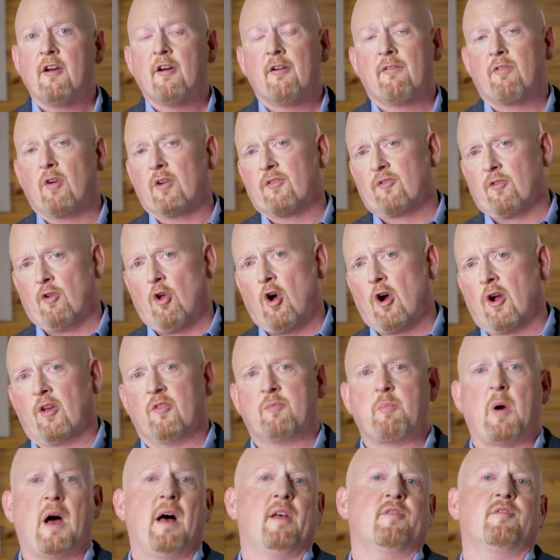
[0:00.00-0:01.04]
for as long as
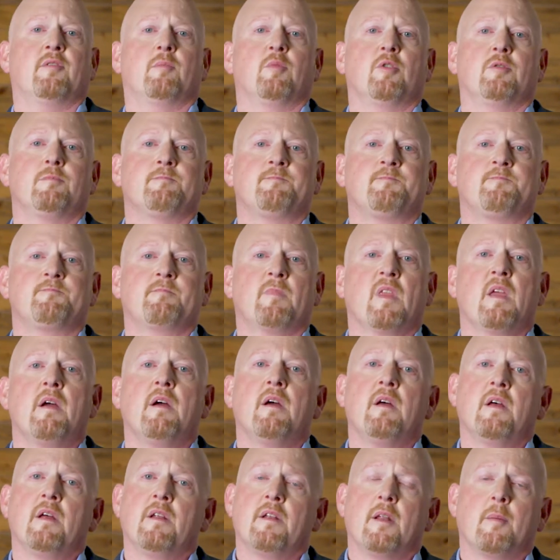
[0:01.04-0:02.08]
possible.
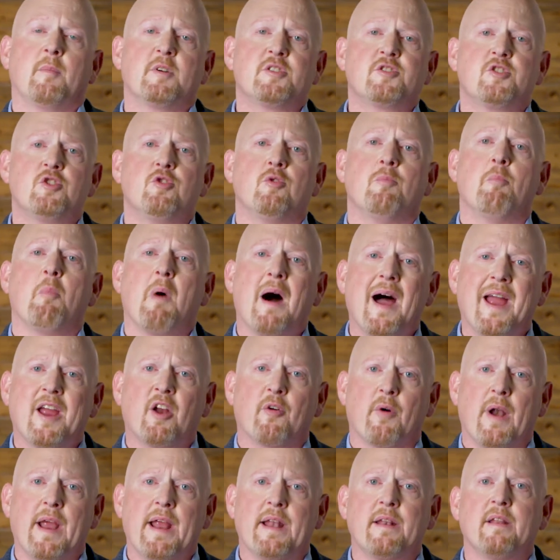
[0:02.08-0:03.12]
Number 2,
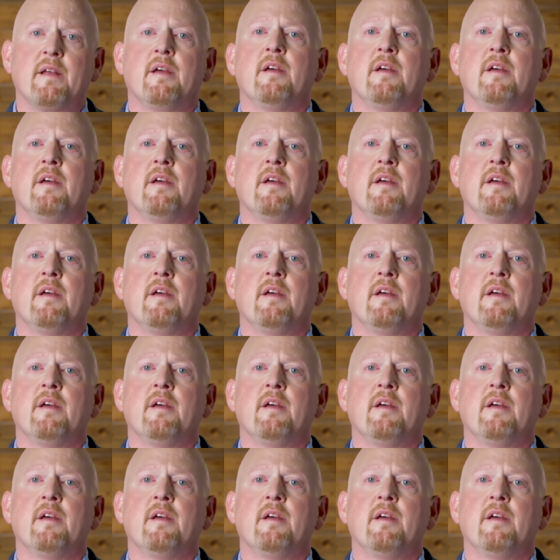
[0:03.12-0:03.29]
migrate